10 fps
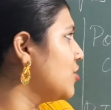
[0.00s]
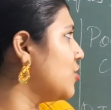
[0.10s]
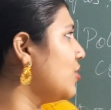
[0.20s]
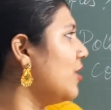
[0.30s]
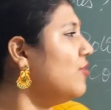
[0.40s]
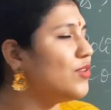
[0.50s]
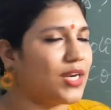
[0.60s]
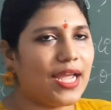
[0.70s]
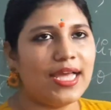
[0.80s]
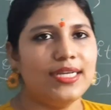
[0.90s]
So now
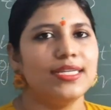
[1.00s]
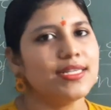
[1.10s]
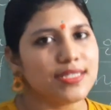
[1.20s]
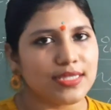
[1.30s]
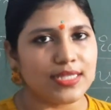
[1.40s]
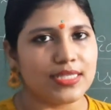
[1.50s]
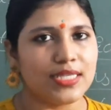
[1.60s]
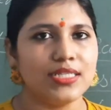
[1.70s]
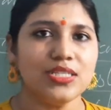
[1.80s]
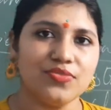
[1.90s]
realities in the
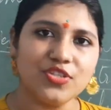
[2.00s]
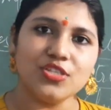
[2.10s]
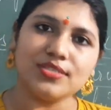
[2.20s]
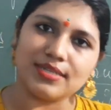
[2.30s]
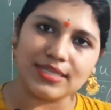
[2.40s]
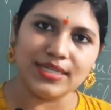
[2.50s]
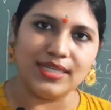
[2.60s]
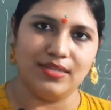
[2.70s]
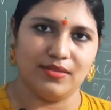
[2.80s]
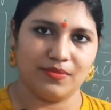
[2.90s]
sense which is
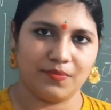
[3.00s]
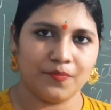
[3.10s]
real.